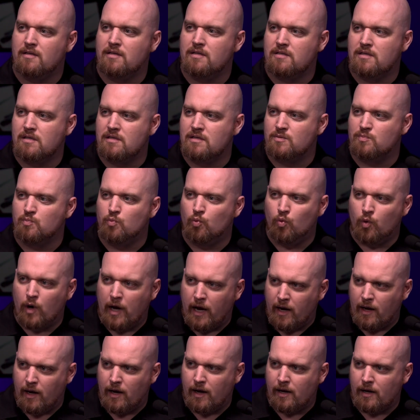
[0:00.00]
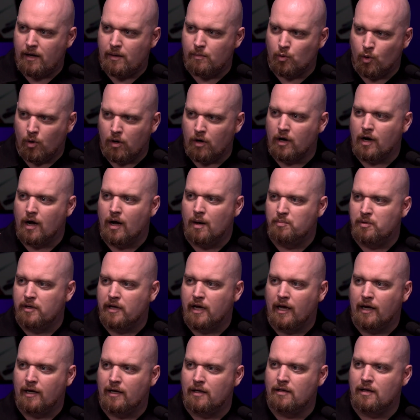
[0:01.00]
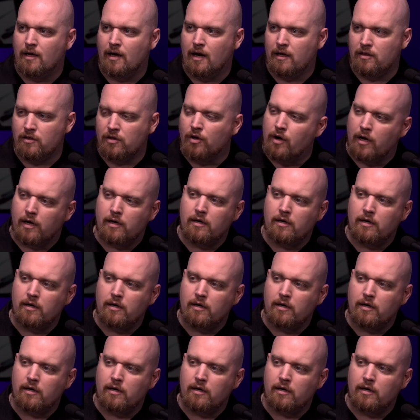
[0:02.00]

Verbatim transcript: this is way right. more complicated than what's, I